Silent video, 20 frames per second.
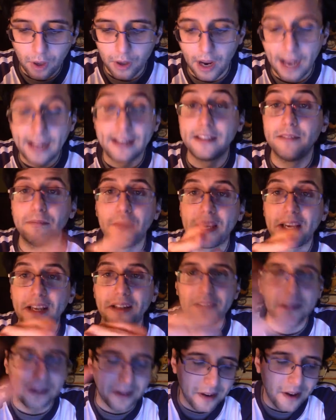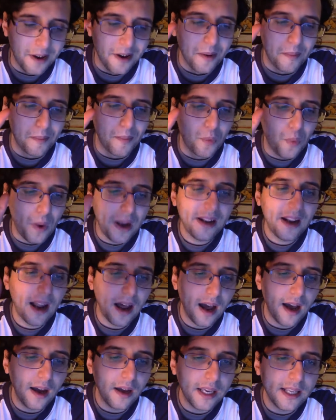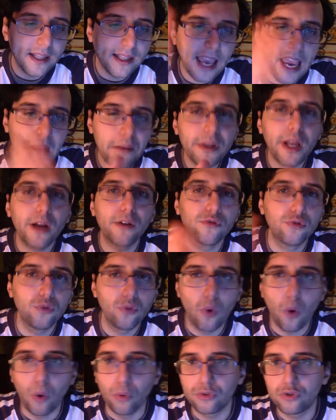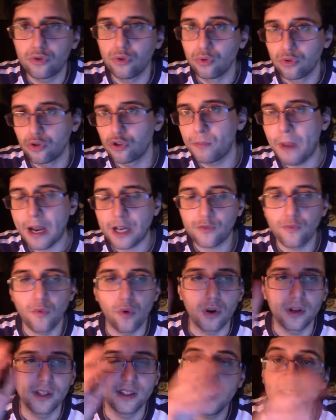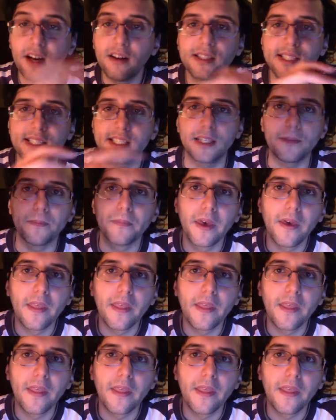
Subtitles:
didn't make anything, but when it came down to Smash 4, the DLC,